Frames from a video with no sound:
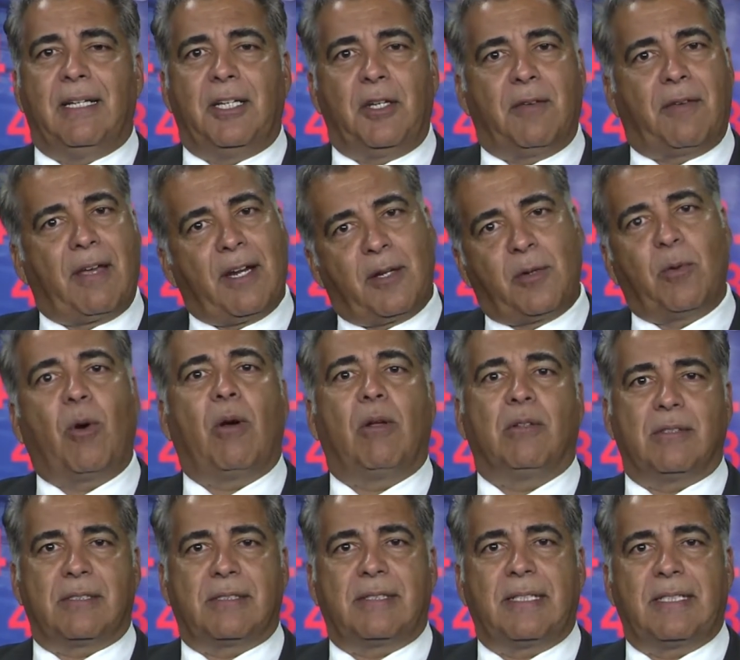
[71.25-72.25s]
You've got to do all
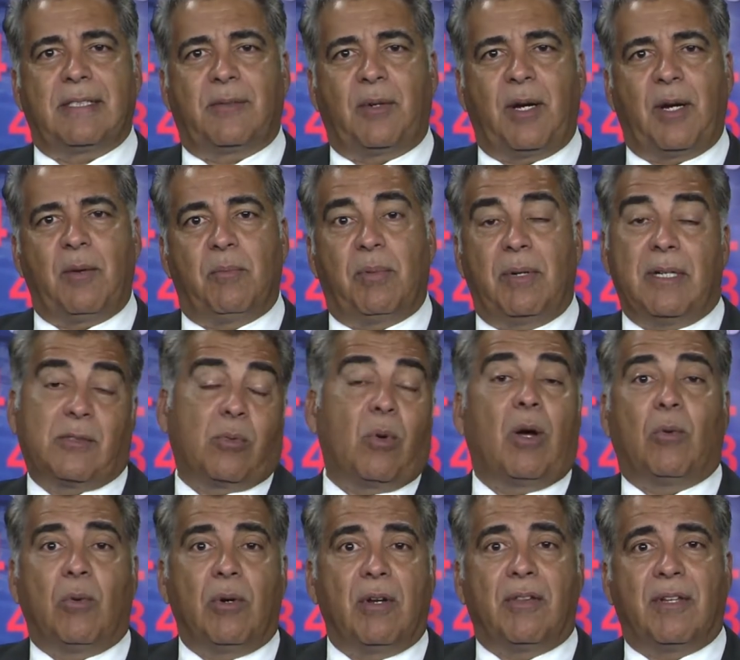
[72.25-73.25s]
those things right, but it's
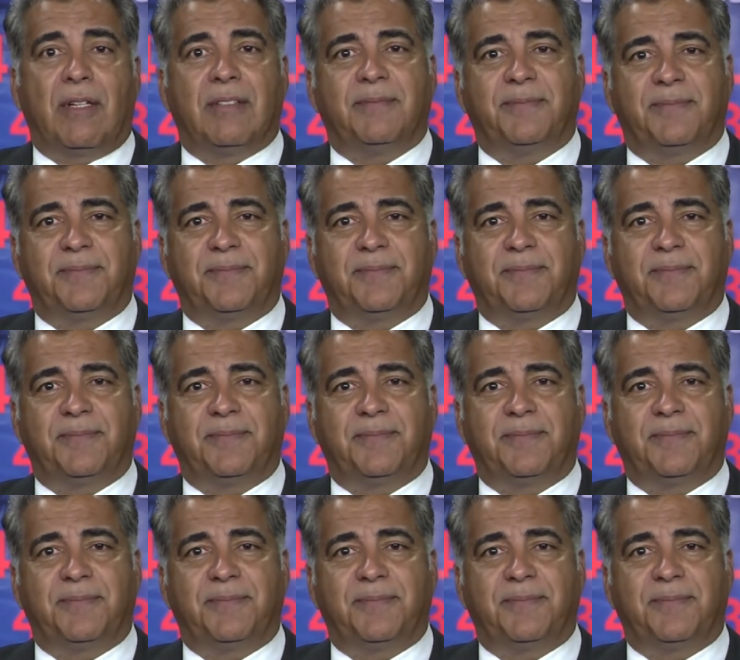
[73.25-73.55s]
well worth it.